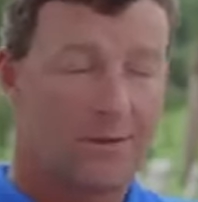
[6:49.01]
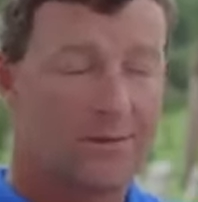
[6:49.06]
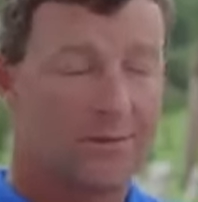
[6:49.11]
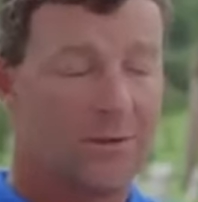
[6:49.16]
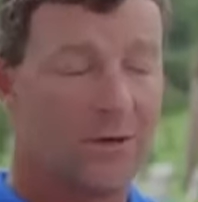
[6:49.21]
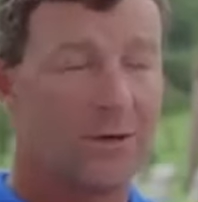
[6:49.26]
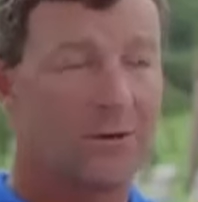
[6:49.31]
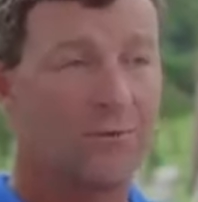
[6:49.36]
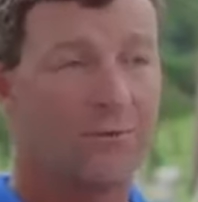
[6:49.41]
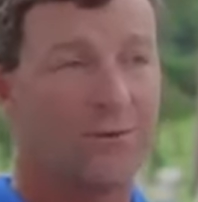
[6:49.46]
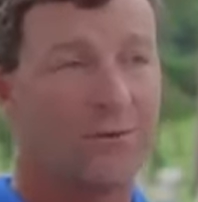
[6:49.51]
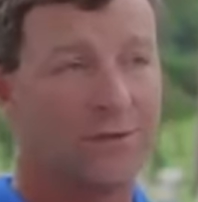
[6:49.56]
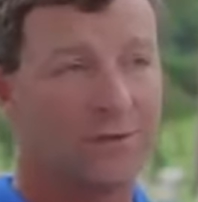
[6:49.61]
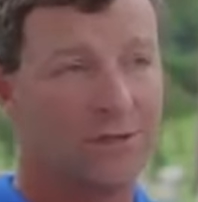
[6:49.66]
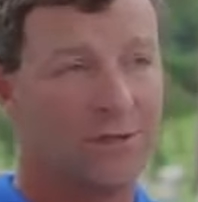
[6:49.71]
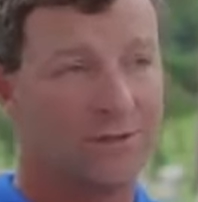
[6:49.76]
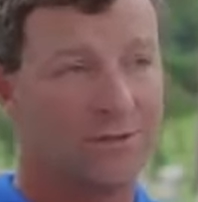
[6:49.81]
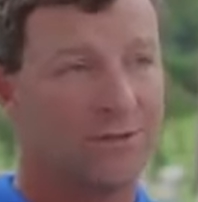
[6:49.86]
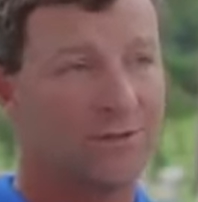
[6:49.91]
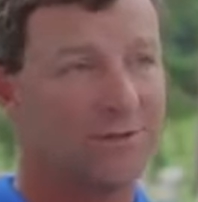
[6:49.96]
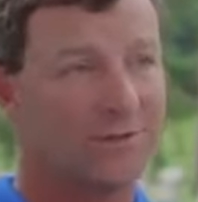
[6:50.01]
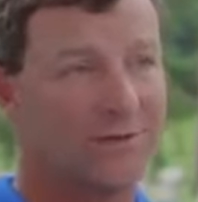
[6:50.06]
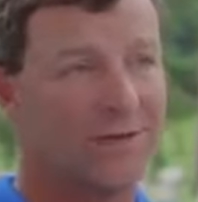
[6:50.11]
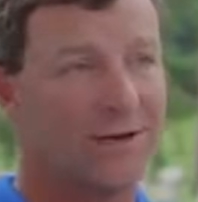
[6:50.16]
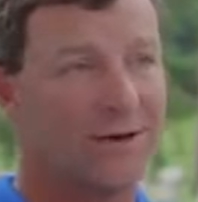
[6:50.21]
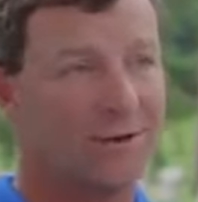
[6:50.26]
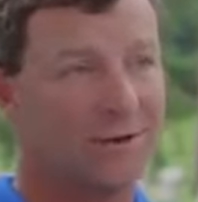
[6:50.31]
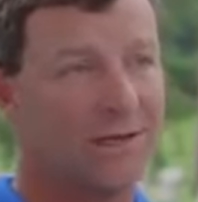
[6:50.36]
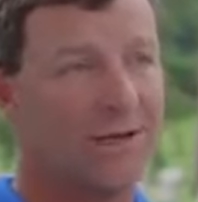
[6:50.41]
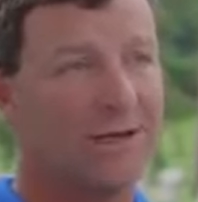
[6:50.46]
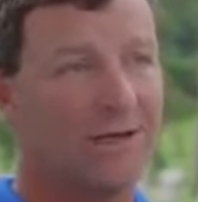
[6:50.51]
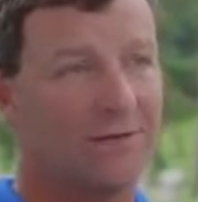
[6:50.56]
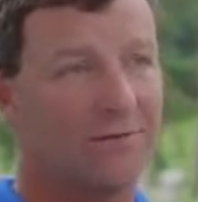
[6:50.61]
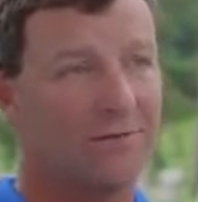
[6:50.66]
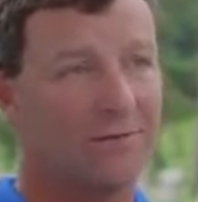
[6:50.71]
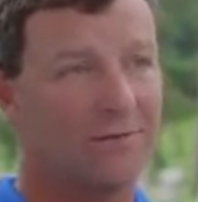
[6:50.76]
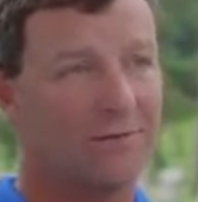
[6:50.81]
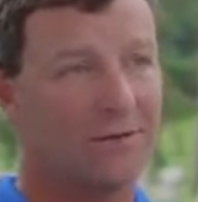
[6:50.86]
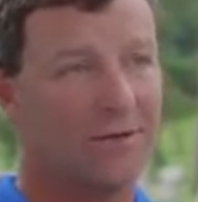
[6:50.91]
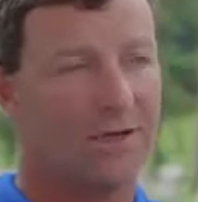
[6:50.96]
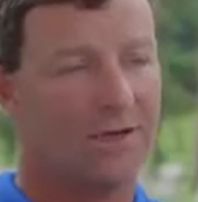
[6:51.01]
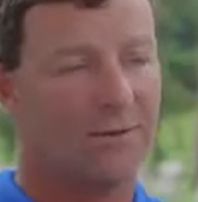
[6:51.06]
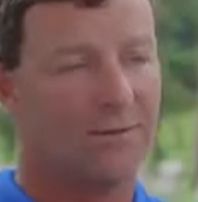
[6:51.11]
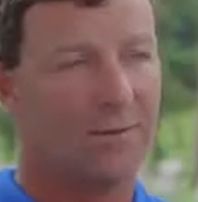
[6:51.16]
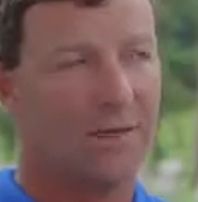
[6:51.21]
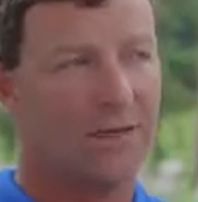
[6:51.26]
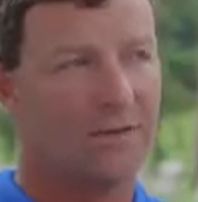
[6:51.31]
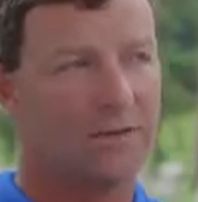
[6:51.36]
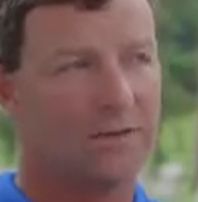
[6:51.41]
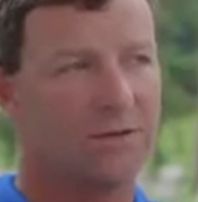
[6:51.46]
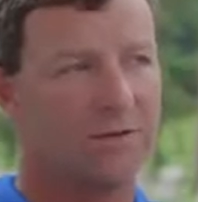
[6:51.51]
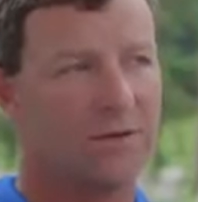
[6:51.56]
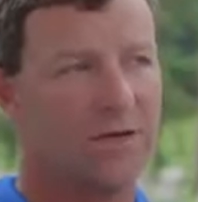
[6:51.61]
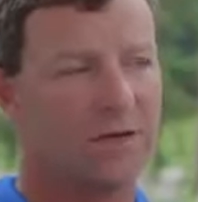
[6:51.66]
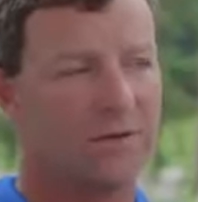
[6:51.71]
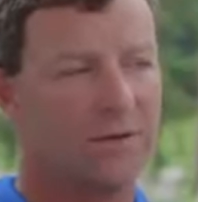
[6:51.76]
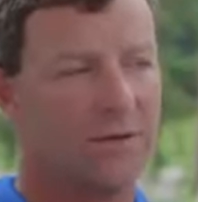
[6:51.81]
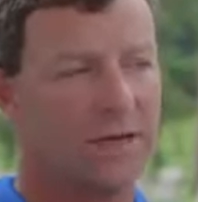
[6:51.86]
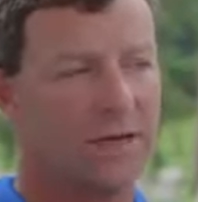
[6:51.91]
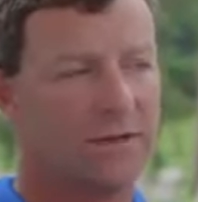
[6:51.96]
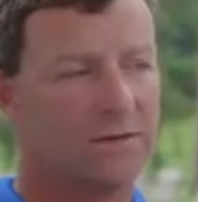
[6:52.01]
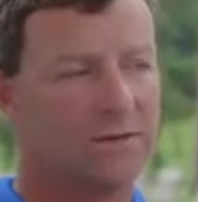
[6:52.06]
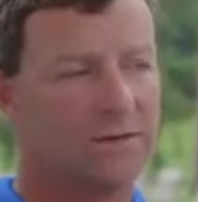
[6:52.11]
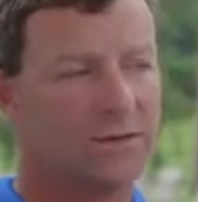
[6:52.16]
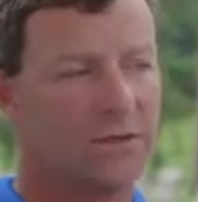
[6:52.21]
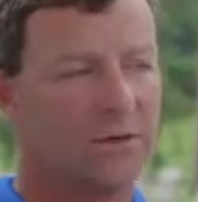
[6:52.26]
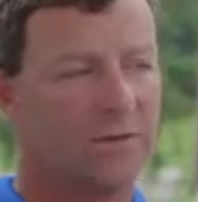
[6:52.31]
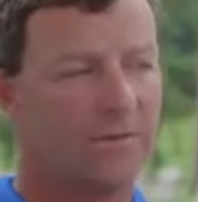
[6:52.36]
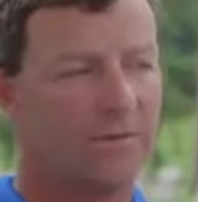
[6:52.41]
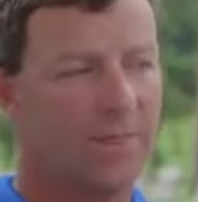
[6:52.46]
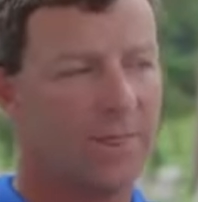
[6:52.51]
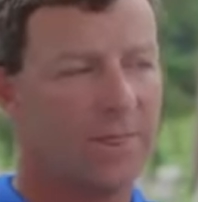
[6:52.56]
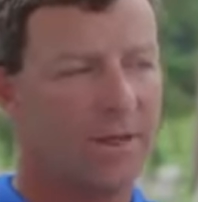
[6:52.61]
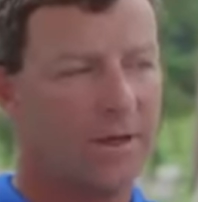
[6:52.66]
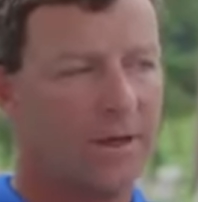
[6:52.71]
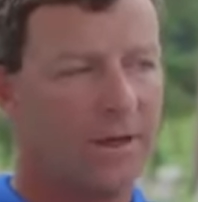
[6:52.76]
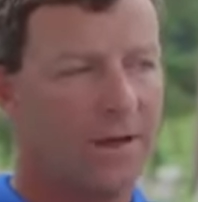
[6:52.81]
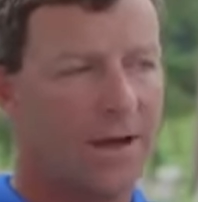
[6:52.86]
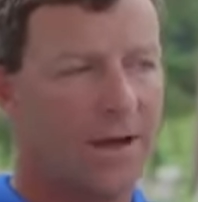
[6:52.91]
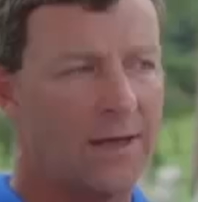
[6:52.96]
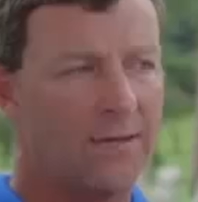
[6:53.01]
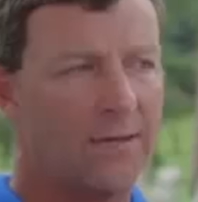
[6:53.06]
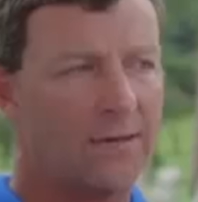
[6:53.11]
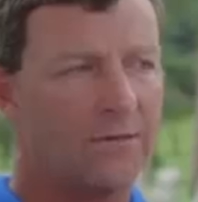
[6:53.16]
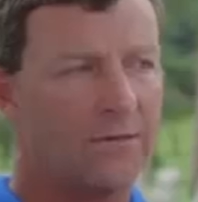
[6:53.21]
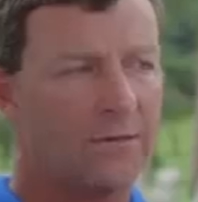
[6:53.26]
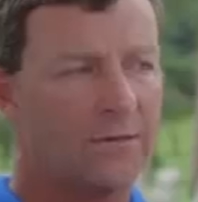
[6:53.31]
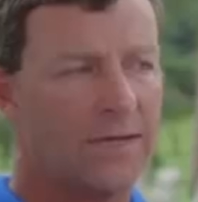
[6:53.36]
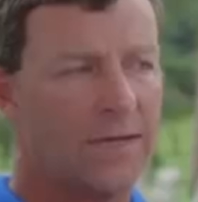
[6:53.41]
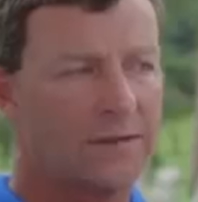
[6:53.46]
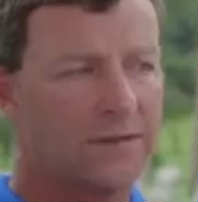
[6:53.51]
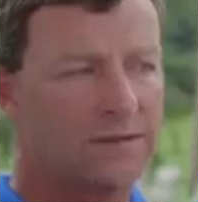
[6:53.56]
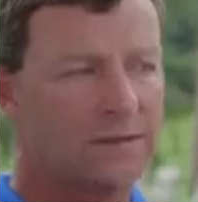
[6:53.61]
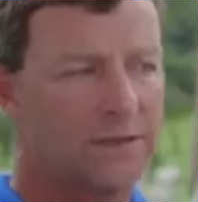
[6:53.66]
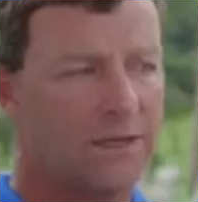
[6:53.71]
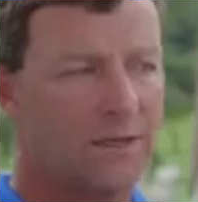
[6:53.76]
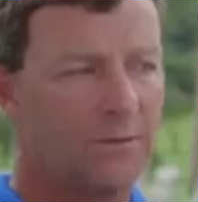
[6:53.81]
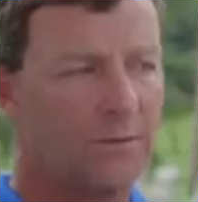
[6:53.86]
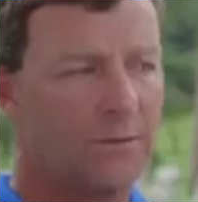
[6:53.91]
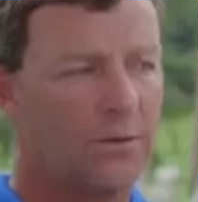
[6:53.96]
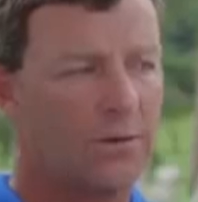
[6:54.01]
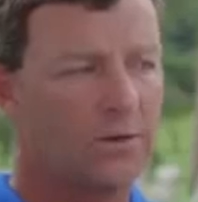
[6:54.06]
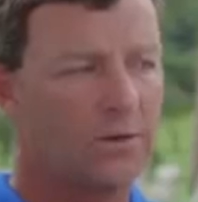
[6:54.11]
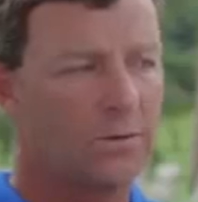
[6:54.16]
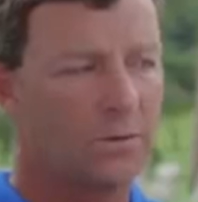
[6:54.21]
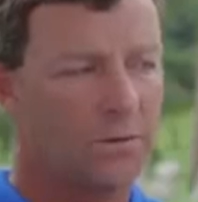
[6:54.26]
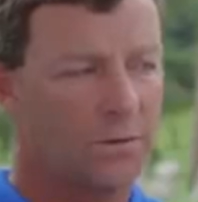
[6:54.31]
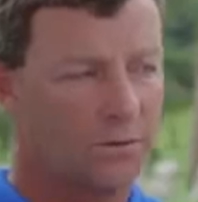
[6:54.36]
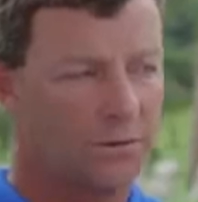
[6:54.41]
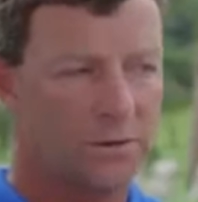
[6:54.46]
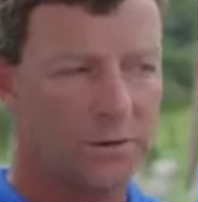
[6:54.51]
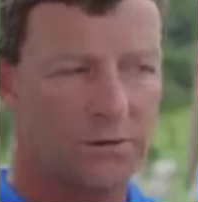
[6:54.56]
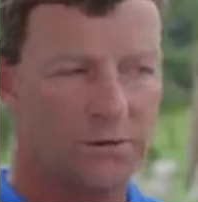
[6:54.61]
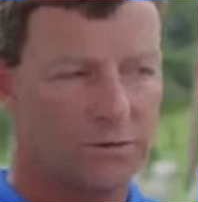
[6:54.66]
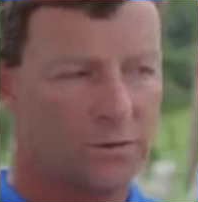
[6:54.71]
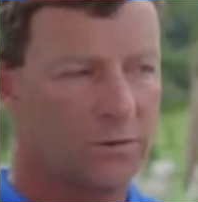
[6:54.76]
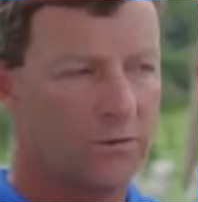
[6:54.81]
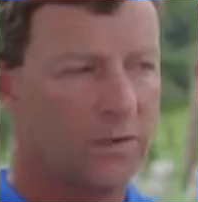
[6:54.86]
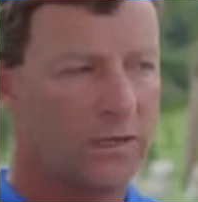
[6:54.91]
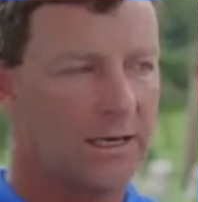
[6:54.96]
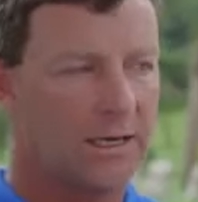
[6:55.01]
it's hard to readjust your entire life based around that. So I think from that standpoint, the world knows we're